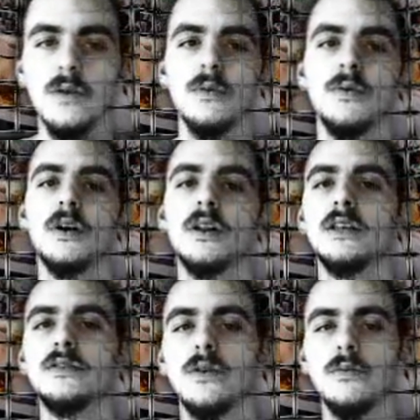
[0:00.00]

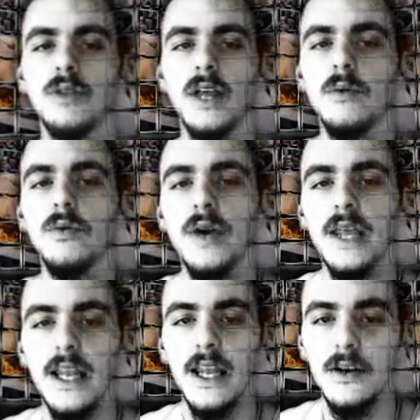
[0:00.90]
reportedly told Playboy
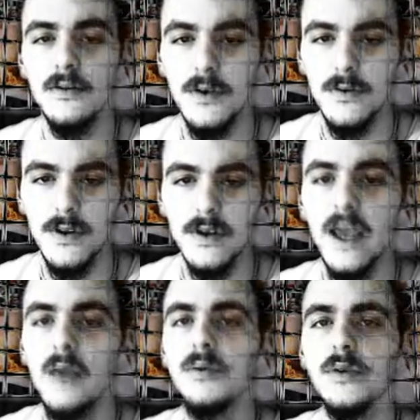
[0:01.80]
in an interview for their
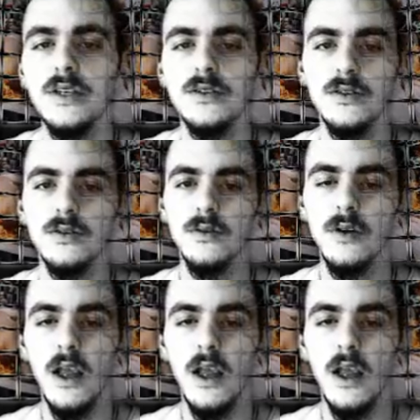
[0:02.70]
April issue